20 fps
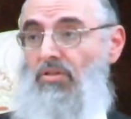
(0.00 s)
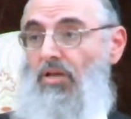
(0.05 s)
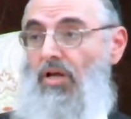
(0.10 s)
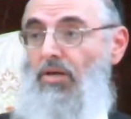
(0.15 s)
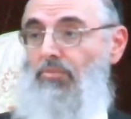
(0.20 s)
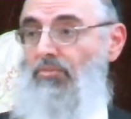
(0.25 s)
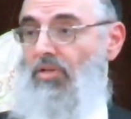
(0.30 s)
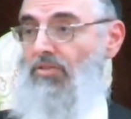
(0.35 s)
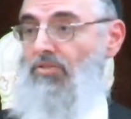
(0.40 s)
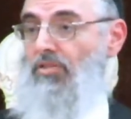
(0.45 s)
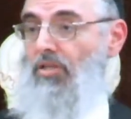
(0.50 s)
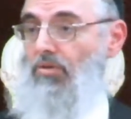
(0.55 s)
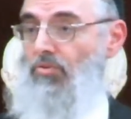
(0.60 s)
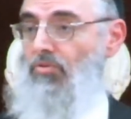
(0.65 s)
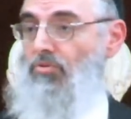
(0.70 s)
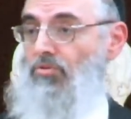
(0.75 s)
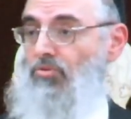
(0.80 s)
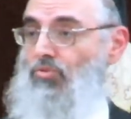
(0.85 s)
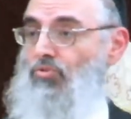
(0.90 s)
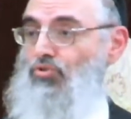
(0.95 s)
I'm not
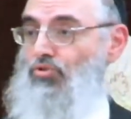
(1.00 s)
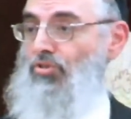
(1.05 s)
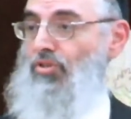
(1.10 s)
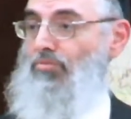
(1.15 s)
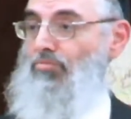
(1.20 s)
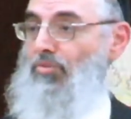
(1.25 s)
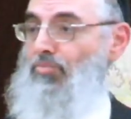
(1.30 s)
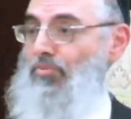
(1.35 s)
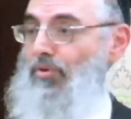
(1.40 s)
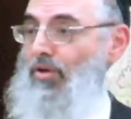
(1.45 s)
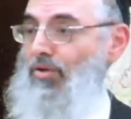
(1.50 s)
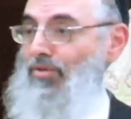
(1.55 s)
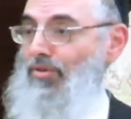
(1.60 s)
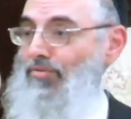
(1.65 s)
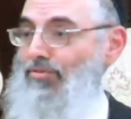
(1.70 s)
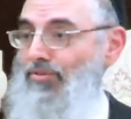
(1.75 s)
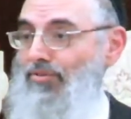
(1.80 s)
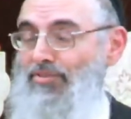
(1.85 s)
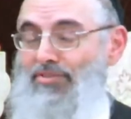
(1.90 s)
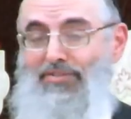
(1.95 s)
saying you shouldn't be proud
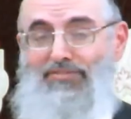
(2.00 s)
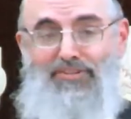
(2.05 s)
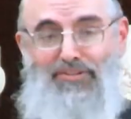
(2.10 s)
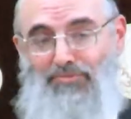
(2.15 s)
of yourself.